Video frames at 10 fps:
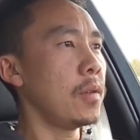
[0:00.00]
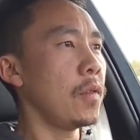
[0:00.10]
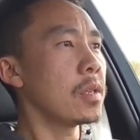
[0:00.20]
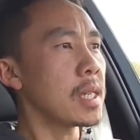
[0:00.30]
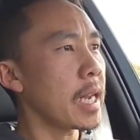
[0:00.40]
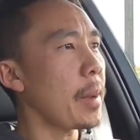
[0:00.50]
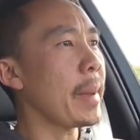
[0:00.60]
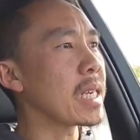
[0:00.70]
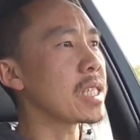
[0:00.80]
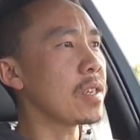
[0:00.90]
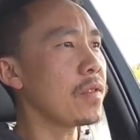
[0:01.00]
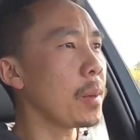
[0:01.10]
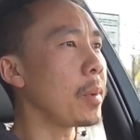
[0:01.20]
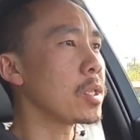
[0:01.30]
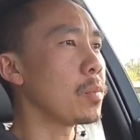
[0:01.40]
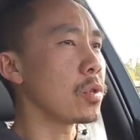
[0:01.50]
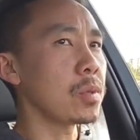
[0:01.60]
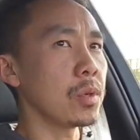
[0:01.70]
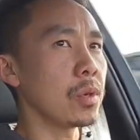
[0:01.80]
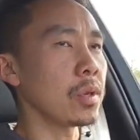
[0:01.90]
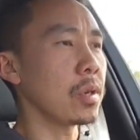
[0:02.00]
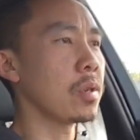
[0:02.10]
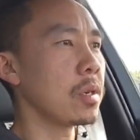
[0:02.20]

Feels like it makes shifting much more smoother.